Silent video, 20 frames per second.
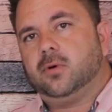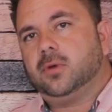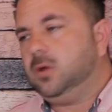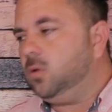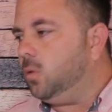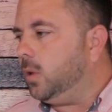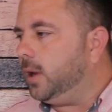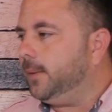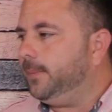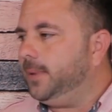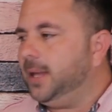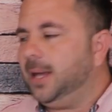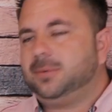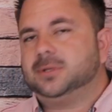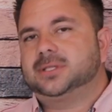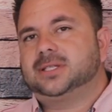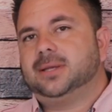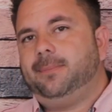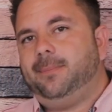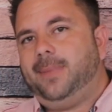you want to be able
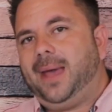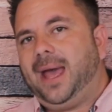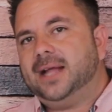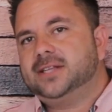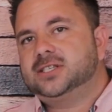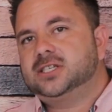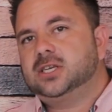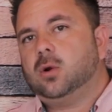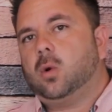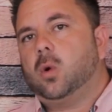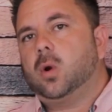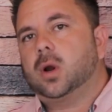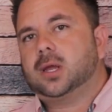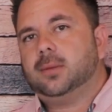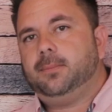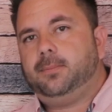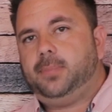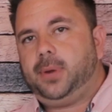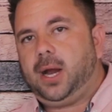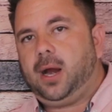to match it or
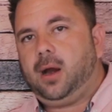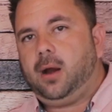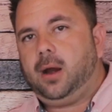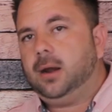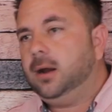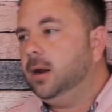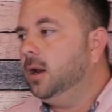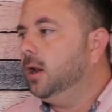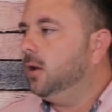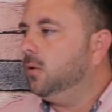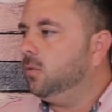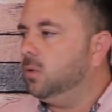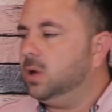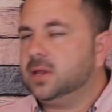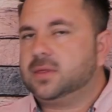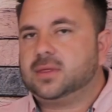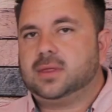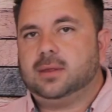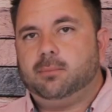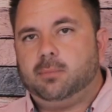compare it
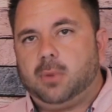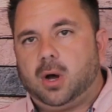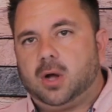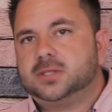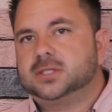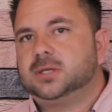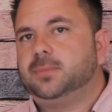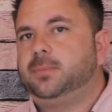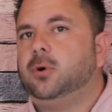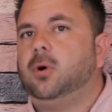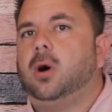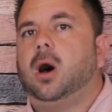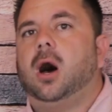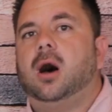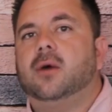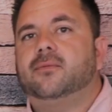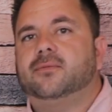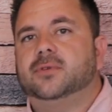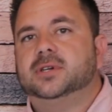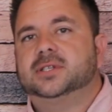with multiple
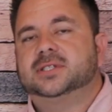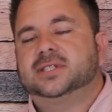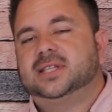offers.